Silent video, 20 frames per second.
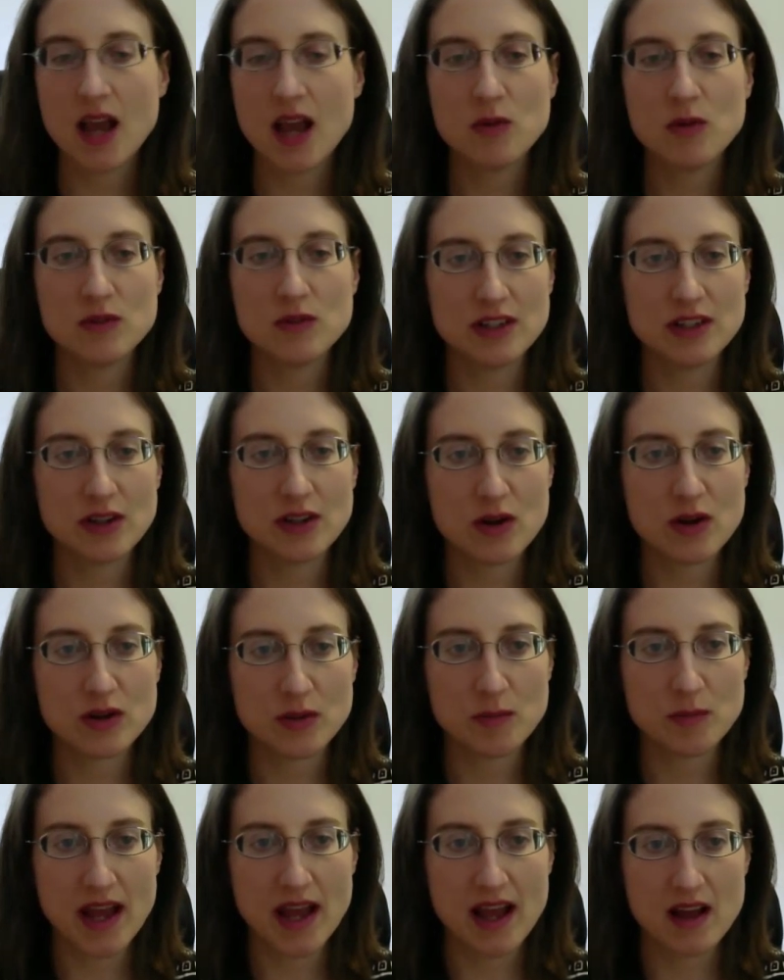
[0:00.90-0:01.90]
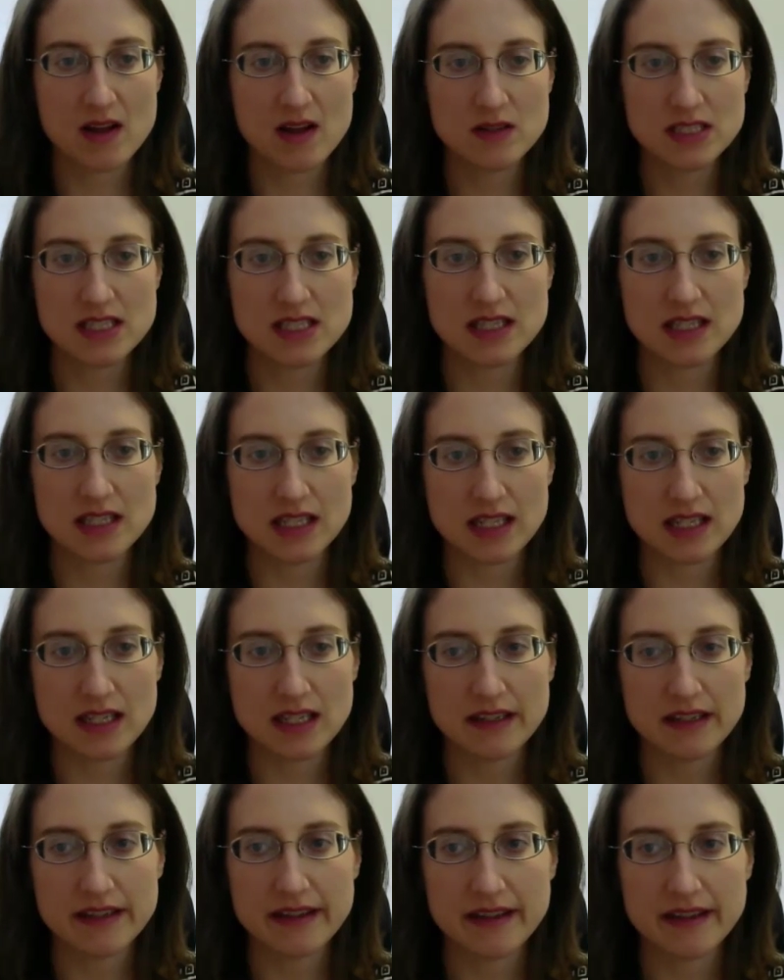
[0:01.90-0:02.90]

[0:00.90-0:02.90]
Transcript: I want to talk about the